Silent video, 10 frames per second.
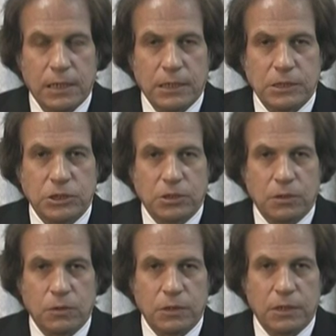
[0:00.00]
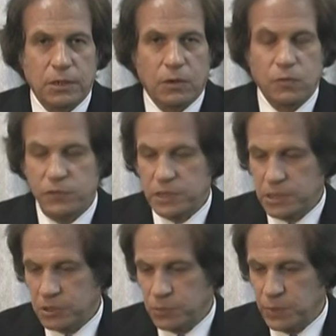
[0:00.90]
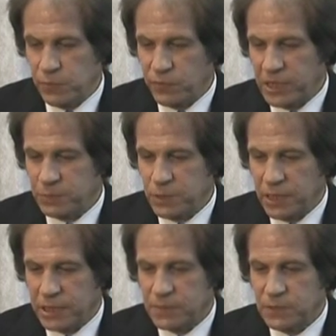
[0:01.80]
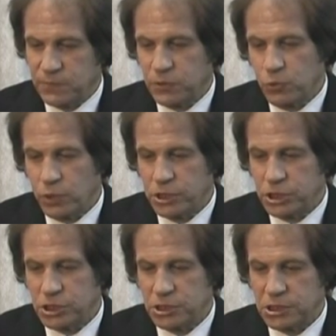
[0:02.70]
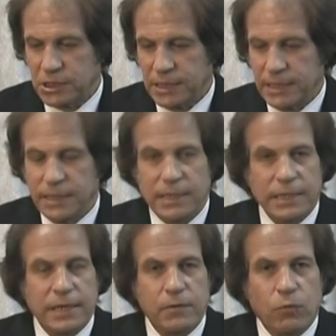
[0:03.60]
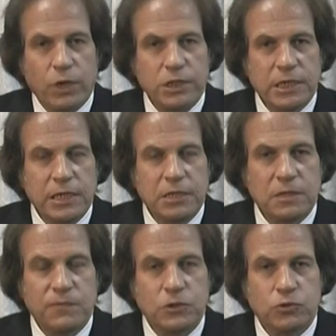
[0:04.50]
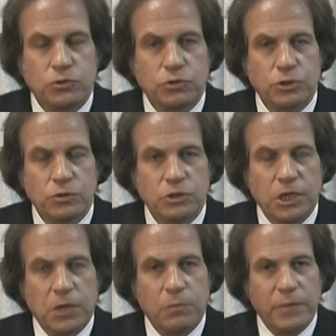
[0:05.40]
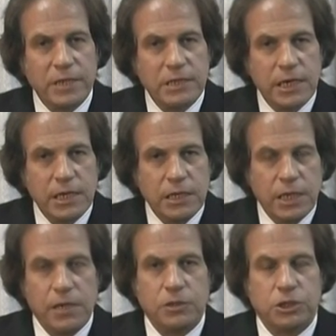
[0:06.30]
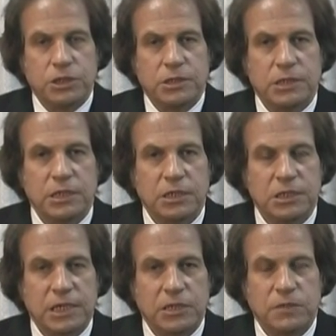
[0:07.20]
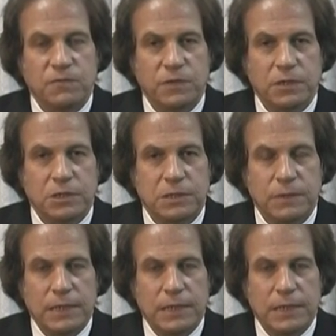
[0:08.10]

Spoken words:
So over the years, people have asked me lots of different questions. Like, what can an individual do to help maintain the energy in these energy fields?